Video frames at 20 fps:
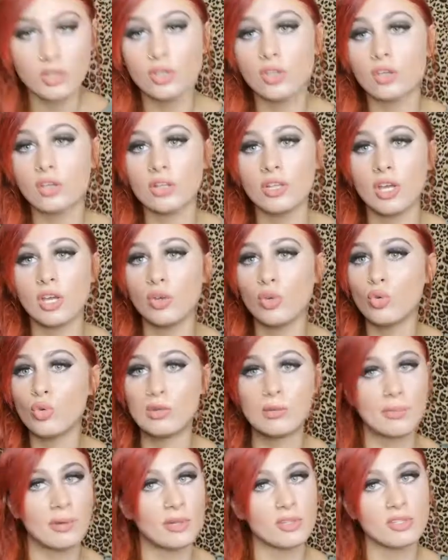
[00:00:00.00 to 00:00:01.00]
You can learn
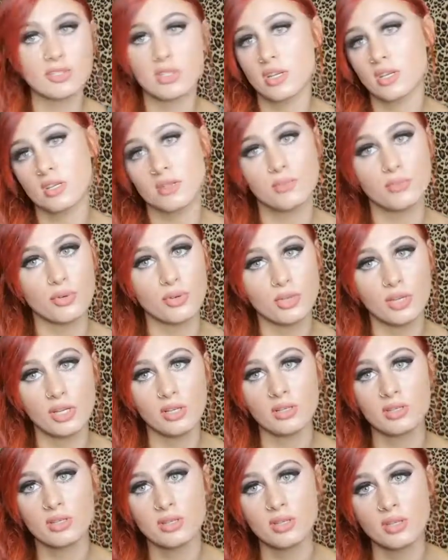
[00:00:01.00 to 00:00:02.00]
all about the Dyson
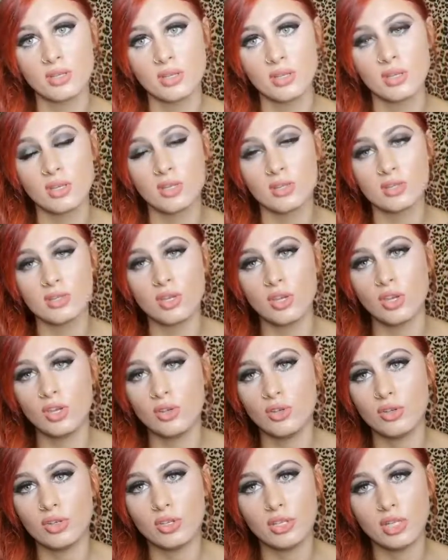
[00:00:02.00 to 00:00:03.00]
products. So
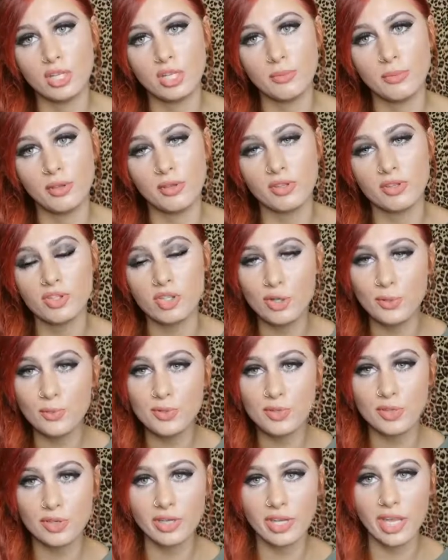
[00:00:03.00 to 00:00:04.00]
you can learn about the
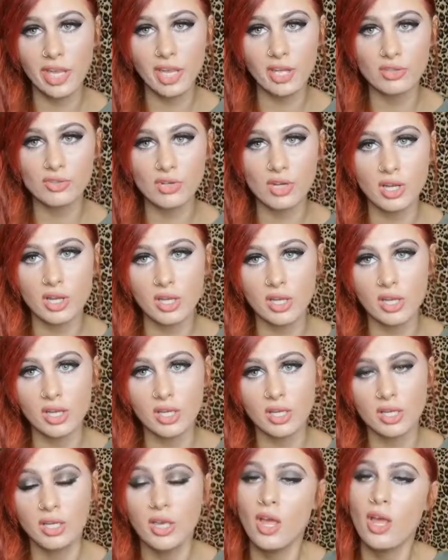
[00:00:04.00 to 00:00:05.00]
Supersonic
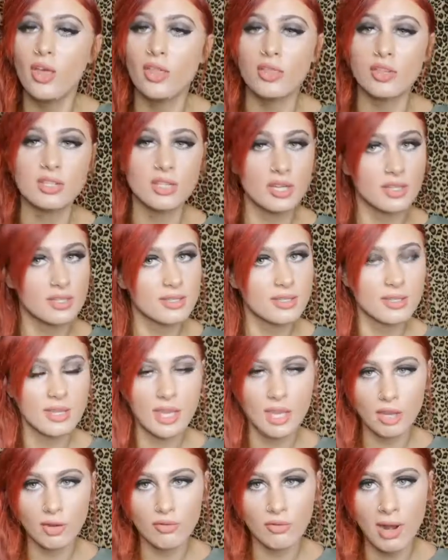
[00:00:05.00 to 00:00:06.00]
hairdryer, the Dyson
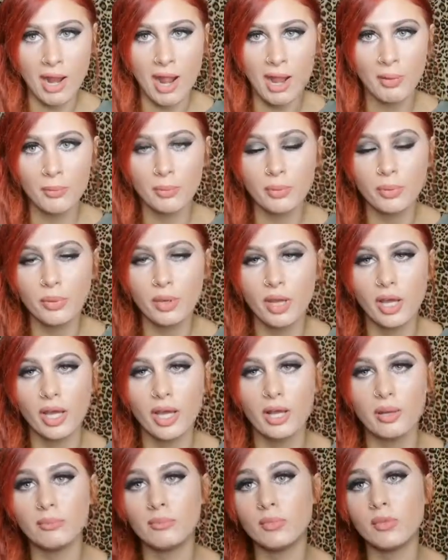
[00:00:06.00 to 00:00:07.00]
Airwrap.
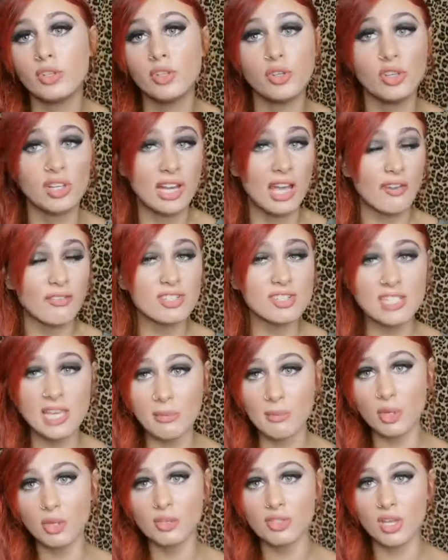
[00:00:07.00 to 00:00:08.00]
You can have a
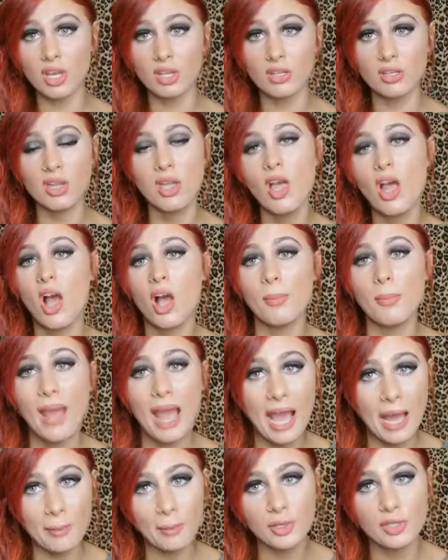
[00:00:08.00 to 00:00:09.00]
demo done. I'm
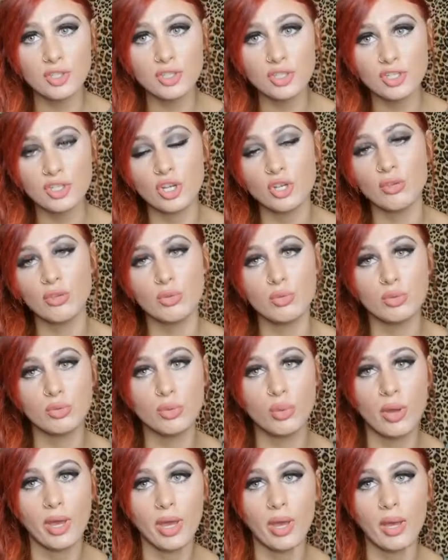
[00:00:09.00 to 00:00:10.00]
happy to show you on
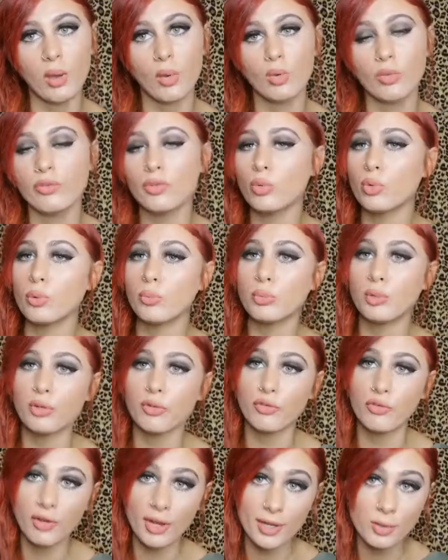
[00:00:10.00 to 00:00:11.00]
your hair, or if you want to bring
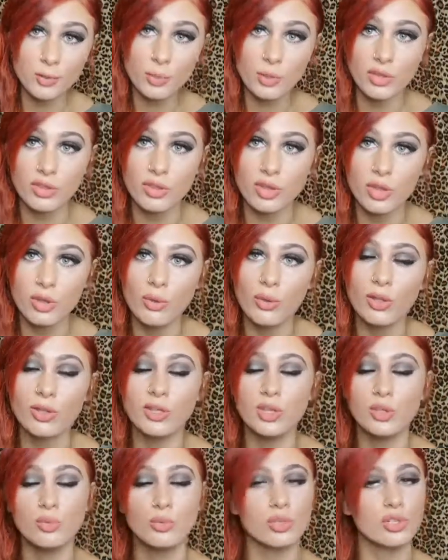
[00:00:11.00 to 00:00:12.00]
a friend with you
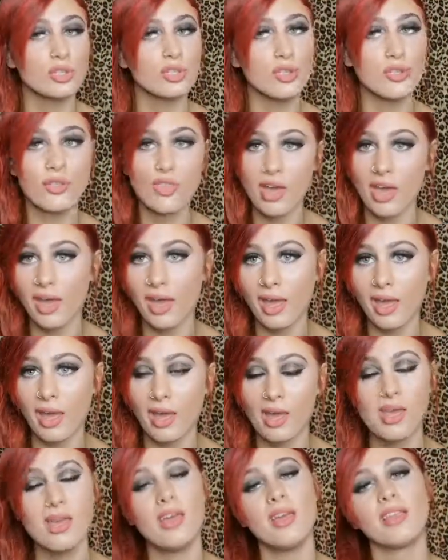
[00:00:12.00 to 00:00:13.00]
and you want to do their
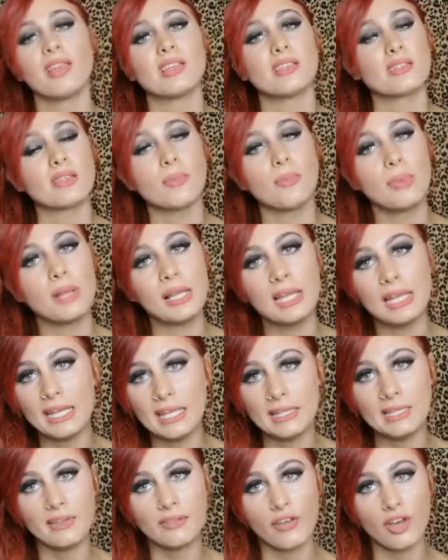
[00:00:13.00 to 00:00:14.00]
hair, that's
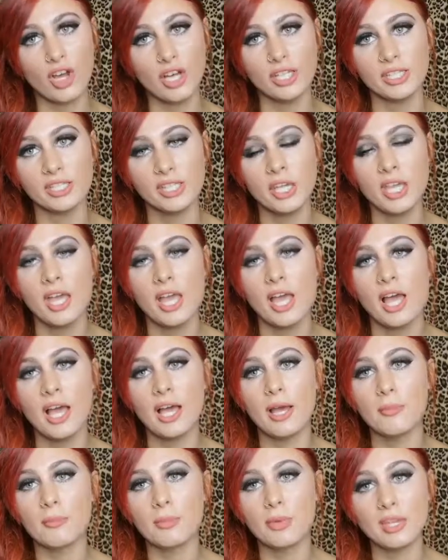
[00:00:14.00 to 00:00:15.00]
completely fine.
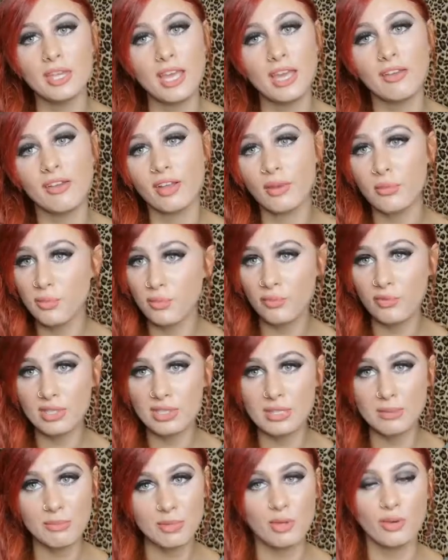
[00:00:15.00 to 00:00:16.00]
But yeah, come and
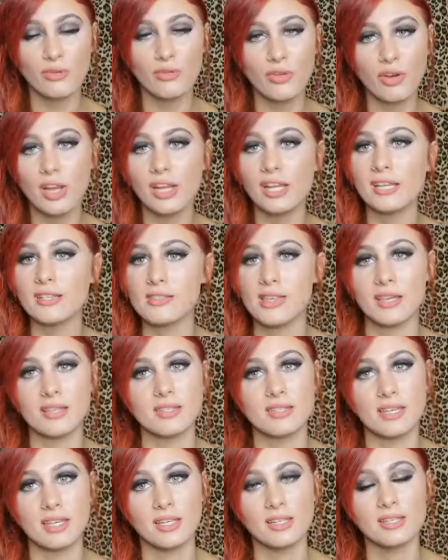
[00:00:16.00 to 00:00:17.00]
visit me on a Friday,
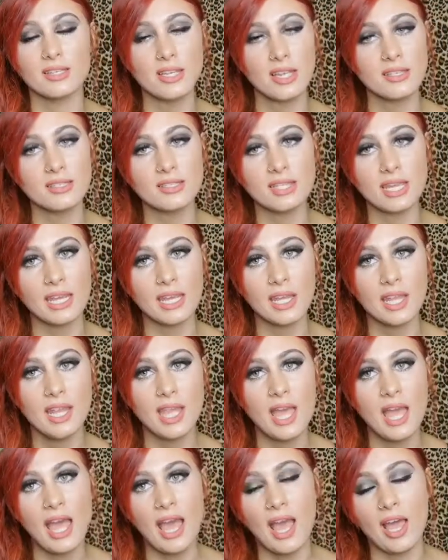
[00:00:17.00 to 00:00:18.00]
Saturday and Sunday
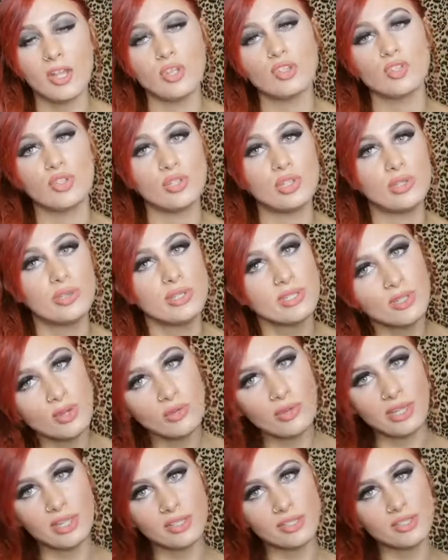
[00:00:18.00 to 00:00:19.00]
at John Lewis
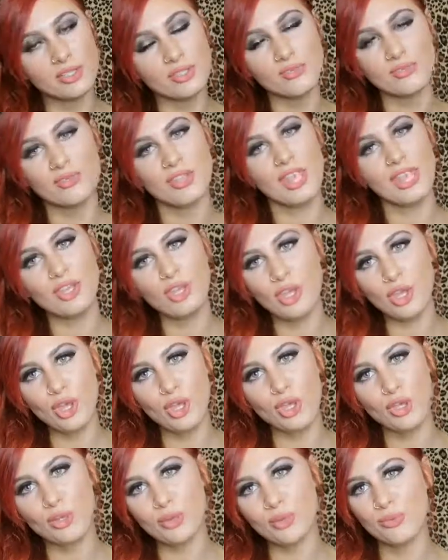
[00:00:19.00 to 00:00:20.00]
Norwich. Thank
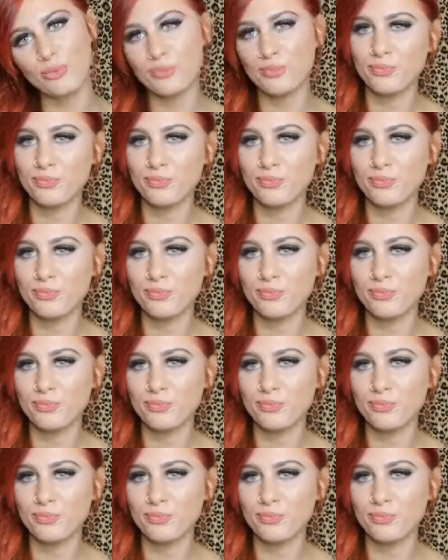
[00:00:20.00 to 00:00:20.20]
you.